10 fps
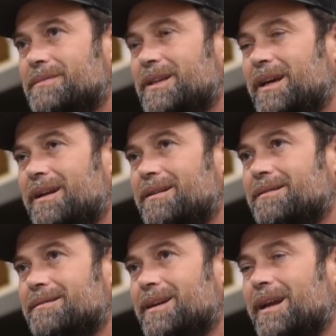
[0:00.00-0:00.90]

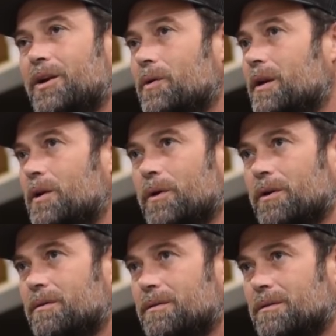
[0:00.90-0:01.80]
then it ain't going
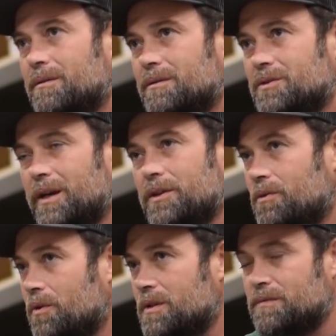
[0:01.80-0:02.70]
anywhere. So I can
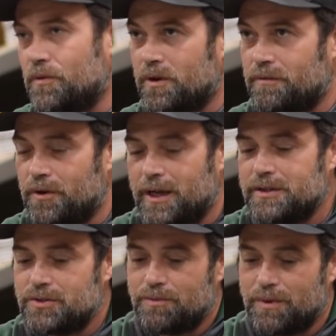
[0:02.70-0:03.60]
throw this 400-foot
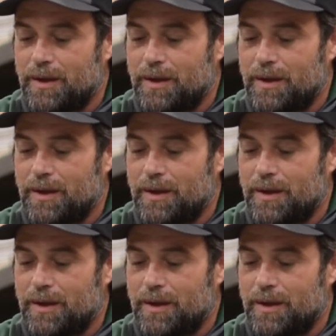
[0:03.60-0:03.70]
hyzer,